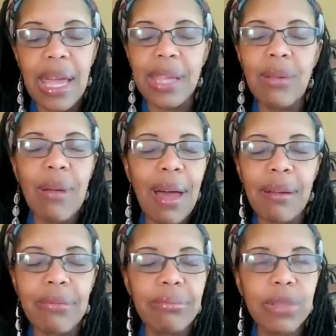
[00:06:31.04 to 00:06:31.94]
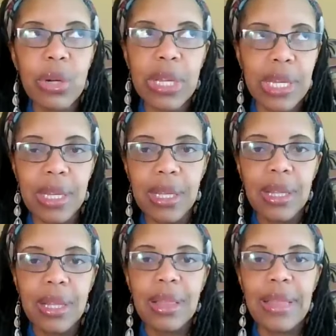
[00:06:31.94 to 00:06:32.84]
and you have turkey
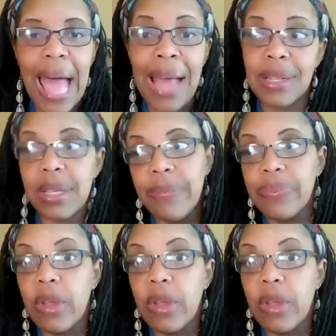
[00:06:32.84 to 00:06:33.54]
that's